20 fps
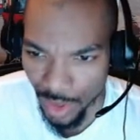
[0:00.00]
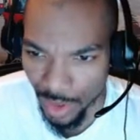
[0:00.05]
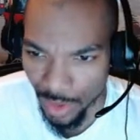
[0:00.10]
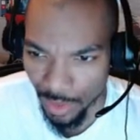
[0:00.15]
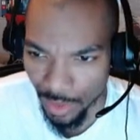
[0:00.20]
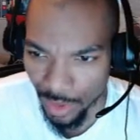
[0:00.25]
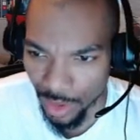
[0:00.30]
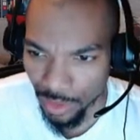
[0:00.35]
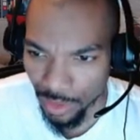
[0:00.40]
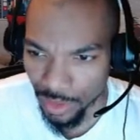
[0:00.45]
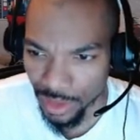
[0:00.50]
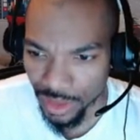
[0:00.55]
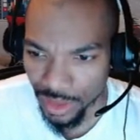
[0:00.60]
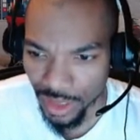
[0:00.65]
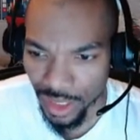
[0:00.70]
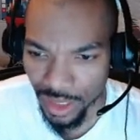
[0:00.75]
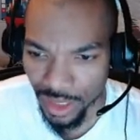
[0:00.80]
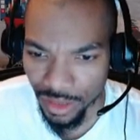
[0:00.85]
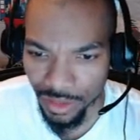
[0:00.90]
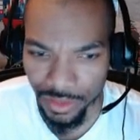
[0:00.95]
Well, it looks
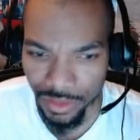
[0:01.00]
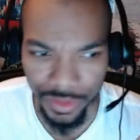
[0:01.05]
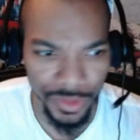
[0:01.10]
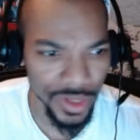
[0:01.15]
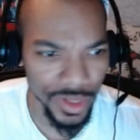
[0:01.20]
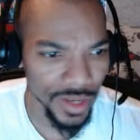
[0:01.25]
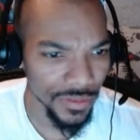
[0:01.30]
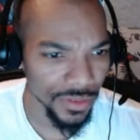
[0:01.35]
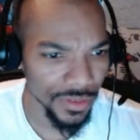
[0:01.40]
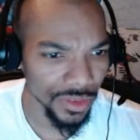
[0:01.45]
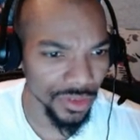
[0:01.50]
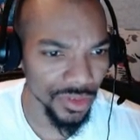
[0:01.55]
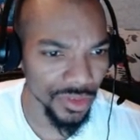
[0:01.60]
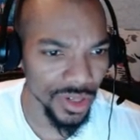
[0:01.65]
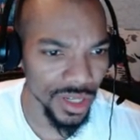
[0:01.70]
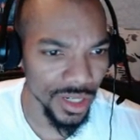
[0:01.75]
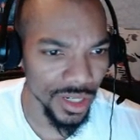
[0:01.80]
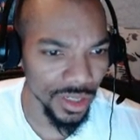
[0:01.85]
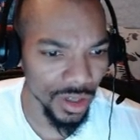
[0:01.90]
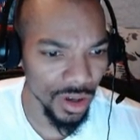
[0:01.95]
like we have
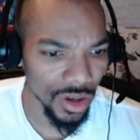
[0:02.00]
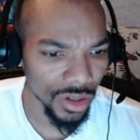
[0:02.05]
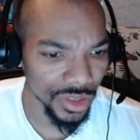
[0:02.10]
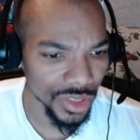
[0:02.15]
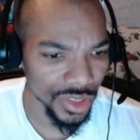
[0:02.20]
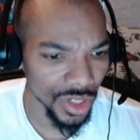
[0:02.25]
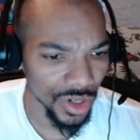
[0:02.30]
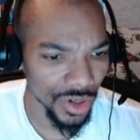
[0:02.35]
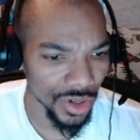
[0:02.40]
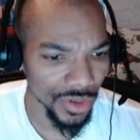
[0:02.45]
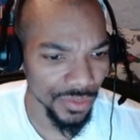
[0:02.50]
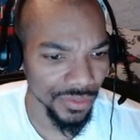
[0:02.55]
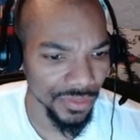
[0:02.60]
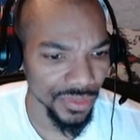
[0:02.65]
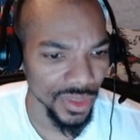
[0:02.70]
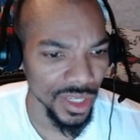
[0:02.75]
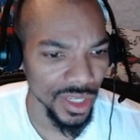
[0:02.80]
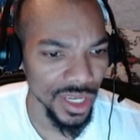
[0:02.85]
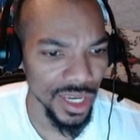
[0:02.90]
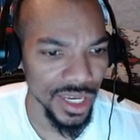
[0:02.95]
3 long-term,
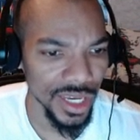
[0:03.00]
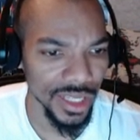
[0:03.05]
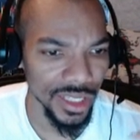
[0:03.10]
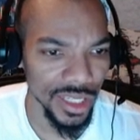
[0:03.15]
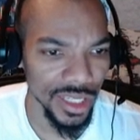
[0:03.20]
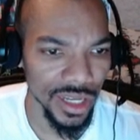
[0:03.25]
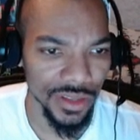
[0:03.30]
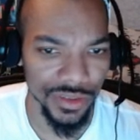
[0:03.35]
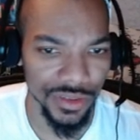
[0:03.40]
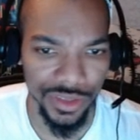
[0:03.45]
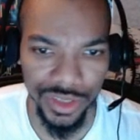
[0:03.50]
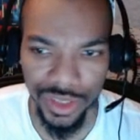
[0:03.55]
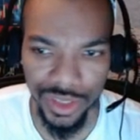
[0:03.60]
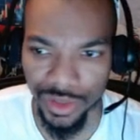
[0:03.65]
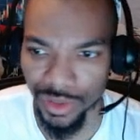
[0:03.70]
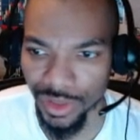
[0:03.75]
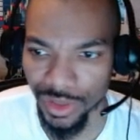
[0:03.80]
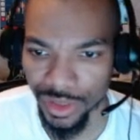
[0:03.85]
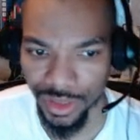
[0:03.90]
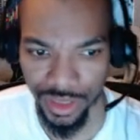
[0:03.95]
and the other 2
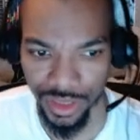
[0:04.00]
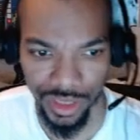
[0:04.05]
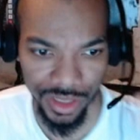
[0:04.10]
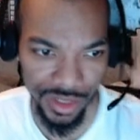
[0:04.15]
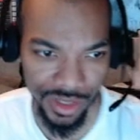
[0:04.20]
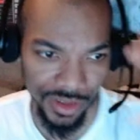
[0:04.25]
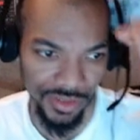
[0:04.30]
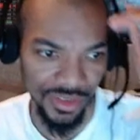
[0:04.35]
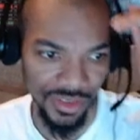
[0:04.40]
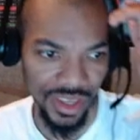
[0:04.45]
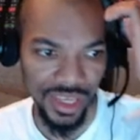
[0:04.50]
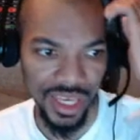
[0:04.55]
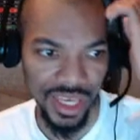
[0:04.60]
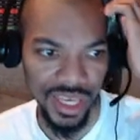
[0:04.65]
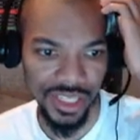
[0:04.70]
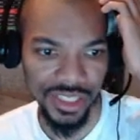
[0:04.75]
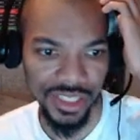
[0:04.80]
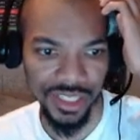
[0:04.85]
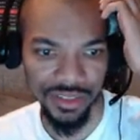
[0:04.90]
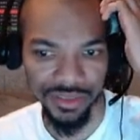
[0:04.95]
is
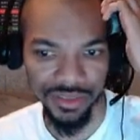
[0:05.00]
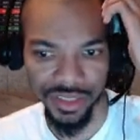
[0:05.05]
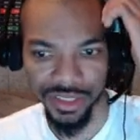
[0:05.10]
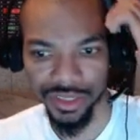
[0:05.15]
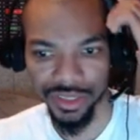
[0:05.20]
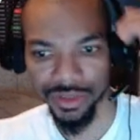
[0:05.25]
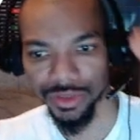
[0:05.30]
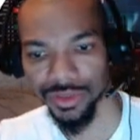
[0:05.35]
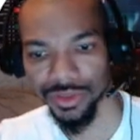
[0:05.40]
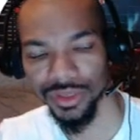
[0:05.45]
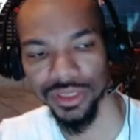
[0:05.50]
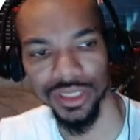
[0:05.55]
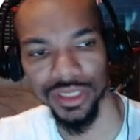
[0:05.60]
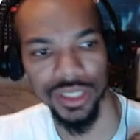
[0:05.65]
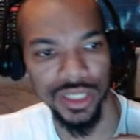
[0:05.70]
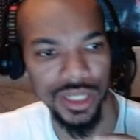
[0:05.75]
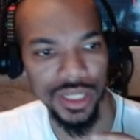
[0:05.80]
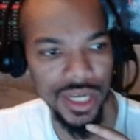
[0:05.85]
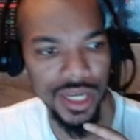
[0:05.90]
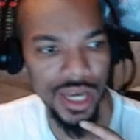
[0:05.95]
vacation rentals.
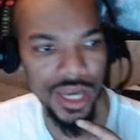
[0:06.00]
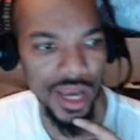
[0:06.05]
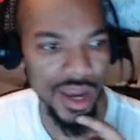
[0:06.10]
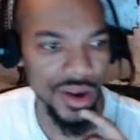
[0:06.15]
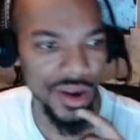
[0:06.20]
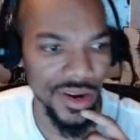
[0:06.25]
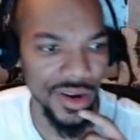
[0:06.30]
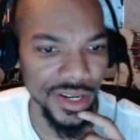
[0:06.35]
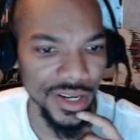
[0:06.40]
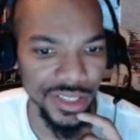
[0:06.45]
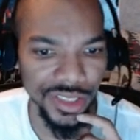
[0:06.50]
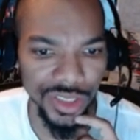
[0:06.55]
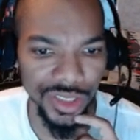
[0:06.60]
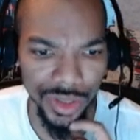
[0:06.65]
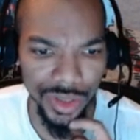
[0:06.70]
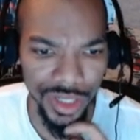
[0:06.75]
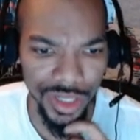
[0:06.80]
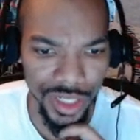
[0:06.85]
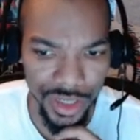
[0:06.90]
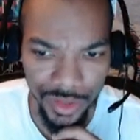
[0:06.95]
All right. So
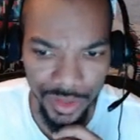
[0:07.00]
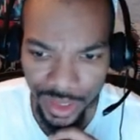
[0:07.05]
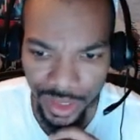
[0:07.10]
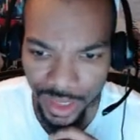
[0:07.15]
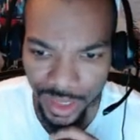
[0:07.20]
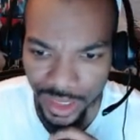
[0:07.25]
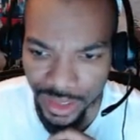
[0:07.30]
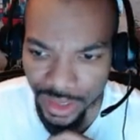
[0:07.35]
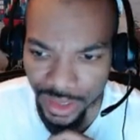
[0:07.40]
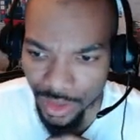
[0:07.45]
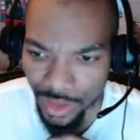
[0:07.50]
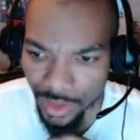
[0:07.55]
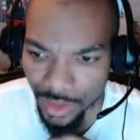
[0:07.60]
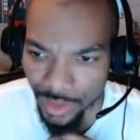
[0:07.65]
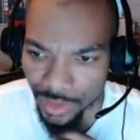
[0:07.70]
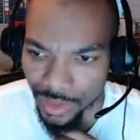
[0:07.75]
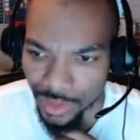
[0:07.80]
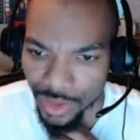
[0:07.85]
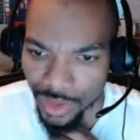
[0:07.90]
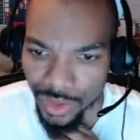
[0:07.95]
anyway, let's go
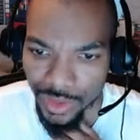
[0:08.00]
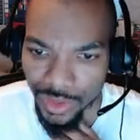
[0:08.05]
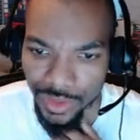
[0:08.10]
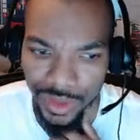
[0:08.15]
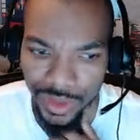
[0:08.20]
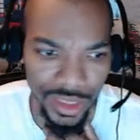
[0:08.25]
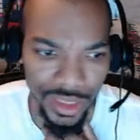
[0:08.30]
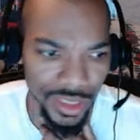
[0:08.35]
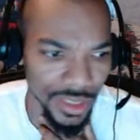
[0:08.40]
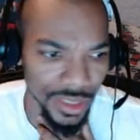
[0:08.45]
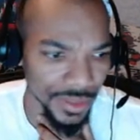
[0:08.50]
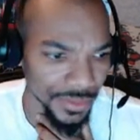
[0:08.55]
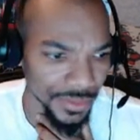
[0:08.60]
to the